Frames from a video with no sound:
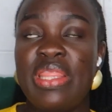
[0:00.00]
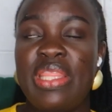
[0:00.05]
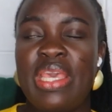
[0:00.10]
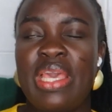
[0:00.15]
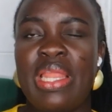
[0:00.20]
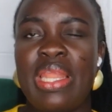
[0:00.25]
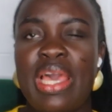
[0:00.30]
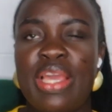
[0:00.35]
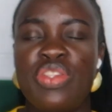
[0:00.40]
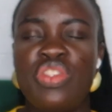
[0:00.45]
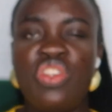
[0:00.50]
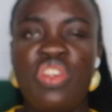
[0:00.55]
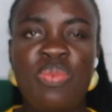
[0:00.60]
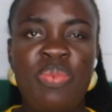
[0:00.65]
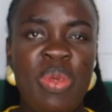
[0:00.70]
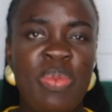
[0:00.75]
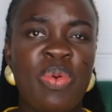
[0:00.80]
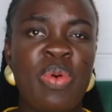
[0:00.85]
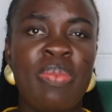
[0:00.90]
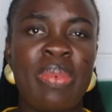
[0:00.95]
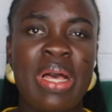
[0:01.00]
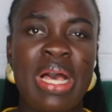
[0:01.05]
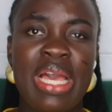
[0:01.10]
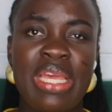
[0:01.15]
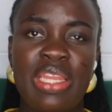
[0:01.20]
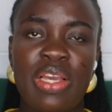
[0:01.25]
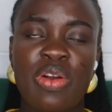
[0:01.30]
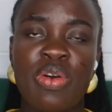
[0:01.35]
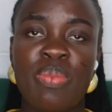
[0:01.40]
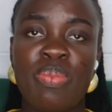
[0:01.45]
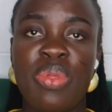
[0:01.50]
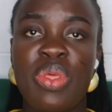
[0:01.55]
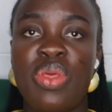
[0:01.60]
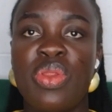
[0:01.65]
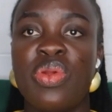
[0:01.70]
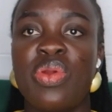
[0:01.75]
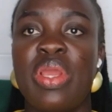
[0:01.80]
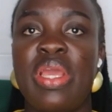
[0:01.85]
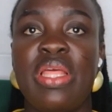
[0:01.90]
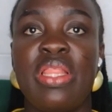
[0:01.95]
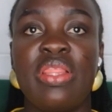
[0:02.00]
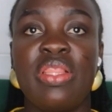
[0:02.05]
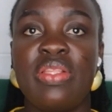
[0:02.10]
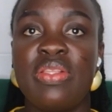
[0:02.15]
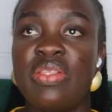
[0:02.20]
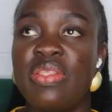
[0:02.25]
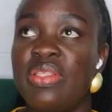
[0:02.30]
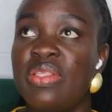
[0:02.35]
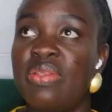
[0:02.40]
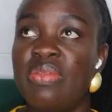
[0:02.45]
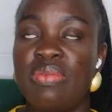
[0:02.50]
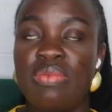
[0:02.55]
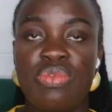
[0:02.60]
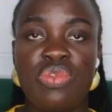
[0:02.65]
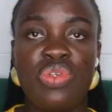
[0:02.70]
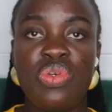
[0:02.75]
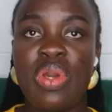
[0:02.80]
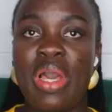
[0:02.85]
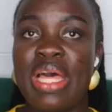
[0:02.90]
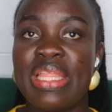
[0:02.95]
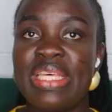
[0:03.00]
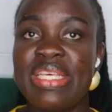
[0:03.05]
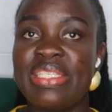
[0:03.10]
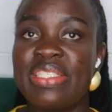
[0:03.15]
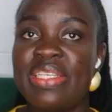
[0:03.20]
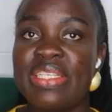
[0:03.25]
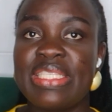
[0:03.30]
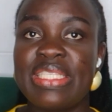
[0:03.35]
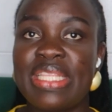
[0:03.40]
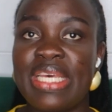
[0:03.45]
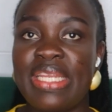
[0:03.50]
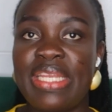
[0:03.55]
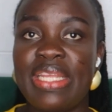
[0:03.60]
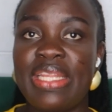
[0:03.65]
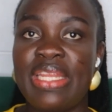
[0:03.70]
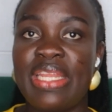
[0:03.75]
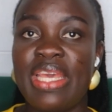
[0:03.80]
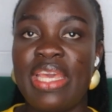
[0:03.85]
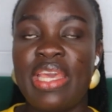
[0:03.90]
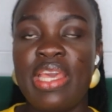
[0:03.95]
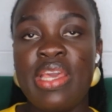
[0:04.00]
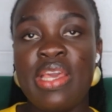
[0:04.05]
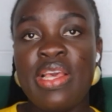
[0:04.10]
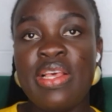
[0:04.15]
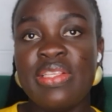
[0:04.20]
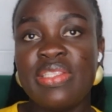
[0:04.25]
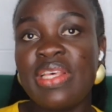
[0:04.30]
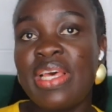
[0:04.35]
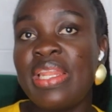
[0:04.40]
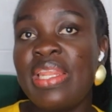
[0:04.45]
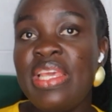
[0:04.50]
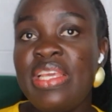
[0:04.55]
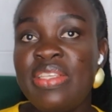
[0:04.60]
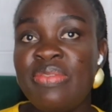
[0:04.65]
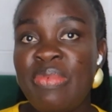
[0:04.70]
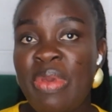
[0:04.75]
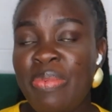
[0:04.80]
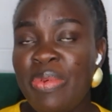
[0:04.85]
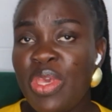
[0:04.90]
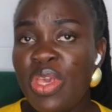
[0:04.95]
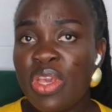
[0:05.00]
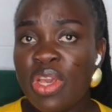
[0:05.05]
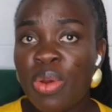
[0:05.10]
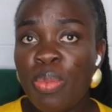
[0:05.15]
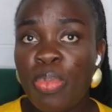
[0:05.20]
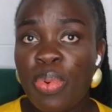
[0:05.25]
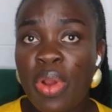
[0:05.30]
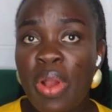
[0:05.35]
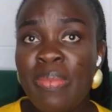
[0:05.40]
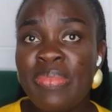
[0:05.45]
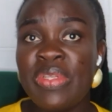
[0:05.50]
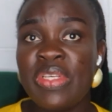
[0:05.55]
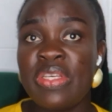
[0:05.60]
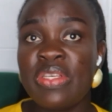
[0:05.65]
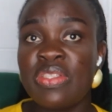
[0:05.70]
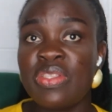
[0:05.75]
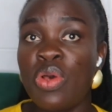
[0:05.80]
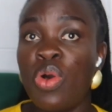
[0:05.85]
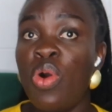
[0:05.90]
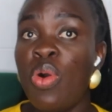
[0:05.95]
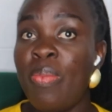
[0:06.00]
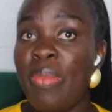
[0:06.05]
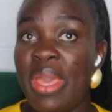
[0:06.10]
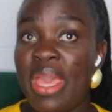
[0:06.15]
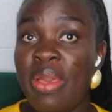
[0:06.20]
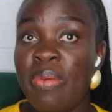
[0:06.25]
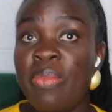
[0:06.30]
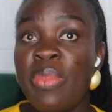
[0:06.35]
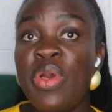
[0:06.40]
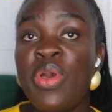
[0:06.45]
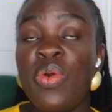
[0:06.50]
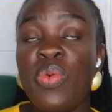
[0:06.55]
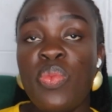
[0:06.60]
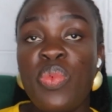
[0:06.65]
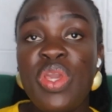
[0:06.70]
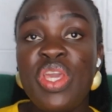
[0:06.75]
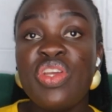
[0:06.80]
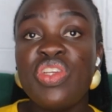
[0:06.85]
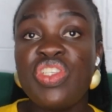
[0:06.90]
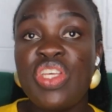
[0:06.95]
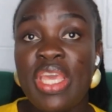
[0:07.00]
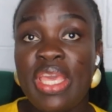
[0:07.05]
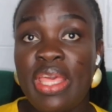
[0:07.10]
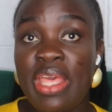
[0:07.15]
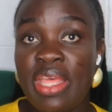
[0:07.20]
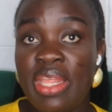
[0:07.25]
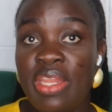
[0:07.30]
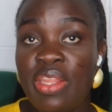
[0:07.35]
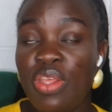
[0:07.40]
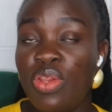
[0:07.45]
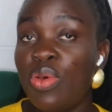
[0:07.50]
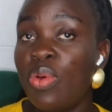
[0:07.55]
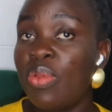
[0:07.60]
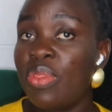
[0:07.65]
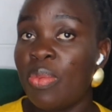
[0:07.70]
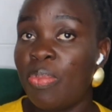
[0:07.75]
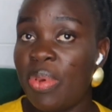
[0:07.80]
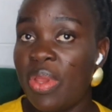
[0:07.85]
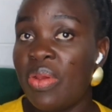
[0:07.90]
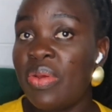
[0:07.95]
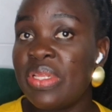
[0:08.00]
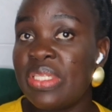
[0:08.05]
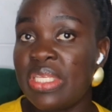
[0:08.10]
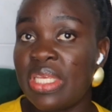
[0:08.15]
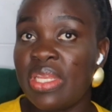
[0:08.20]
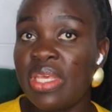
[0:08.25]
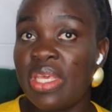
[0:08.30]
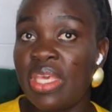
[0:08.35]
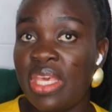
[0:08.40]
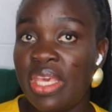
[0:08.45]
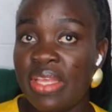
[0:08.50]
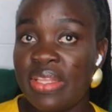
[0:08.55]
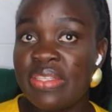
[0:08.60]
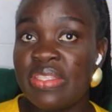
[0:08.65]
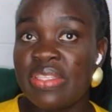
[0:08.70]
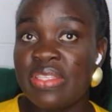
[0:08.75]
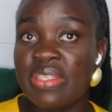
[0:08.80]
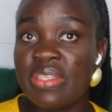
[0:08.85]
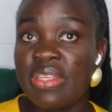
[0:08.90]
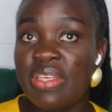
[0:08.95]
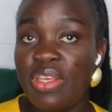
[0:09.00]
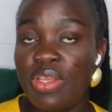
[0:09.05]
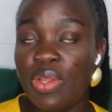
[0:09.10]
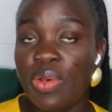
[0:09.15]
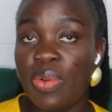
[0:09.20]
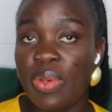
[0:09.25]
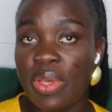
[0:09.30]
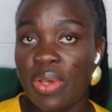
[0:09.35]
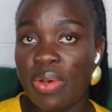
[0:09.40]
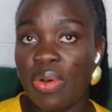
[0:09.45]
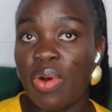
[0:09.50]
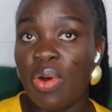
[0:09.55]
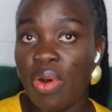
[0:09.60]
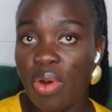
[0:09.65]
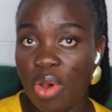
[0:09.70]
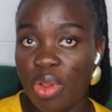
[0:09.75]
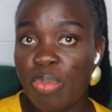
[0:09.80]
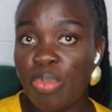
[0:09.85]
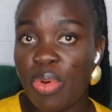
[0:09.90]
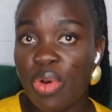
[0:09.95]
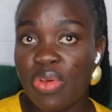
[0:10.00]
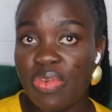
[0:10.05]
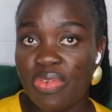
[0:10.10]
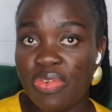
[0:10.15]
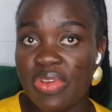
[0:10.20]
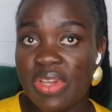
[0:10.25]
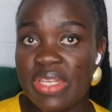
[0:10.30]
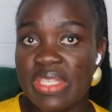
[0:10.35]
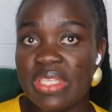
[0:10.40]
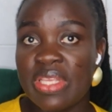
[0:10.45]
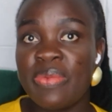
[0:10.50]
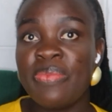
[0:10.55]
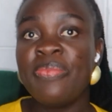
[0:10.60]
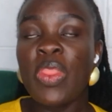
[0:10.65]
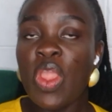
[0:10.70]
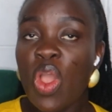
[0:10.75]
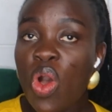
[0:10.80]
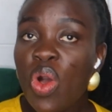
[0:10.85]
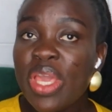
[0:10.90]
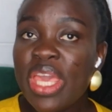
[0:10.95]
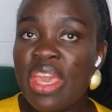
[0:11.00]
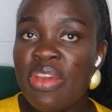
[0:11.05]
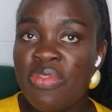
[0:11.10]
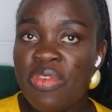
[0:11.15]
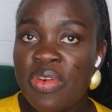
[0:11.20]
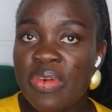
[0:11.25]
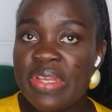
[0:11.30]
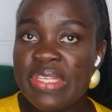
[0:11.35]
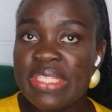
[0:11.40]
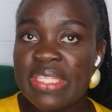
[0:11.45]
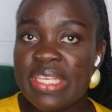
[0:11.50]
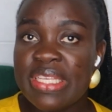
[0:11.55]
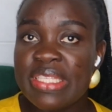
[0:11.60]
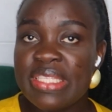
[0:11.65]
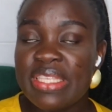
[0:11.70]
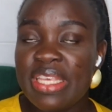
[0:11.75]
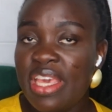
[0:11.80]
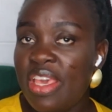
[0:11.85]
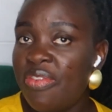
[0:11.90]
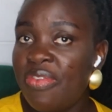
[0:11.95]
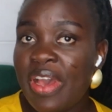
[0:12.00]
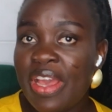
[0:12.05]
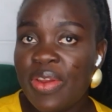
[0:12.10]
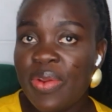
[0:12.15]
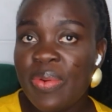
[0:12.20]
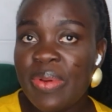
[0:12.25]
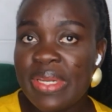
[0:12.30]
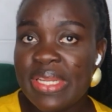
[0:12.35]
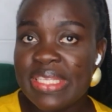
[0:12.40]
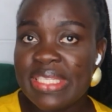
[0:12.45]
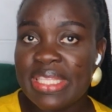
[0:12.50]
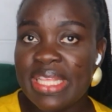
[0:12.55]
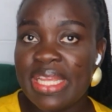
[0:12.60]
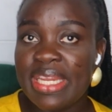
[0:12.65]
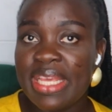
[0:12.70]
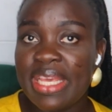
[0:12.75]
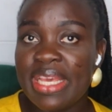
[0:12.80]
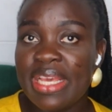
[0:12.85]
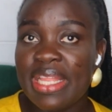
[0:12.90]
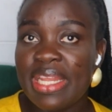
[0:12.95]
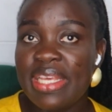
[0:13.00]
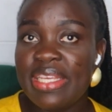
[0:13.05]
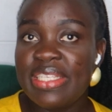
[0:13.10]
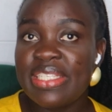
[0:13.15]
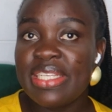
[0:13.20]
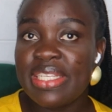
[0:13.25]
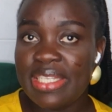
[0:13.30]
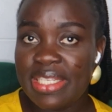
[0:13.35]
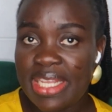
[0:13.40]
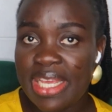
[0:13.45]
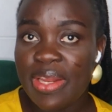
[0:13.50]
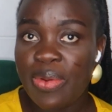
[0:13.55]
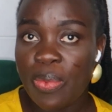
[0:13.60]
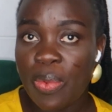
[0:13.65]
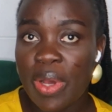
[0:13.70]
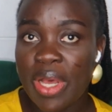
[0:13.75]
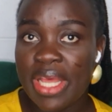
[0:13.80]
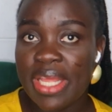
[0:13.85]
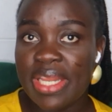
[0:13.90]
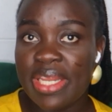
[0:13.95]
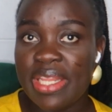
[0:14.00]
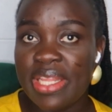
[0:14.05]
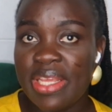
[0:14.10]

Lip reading: They had, like, two people behind the computer and two others just standing there. So at least maybe you can prompt us, oh ma'am, we are checking, you know, the parents and the kids, you know, on board first. Okay, for instance, if I don't understand English, then what?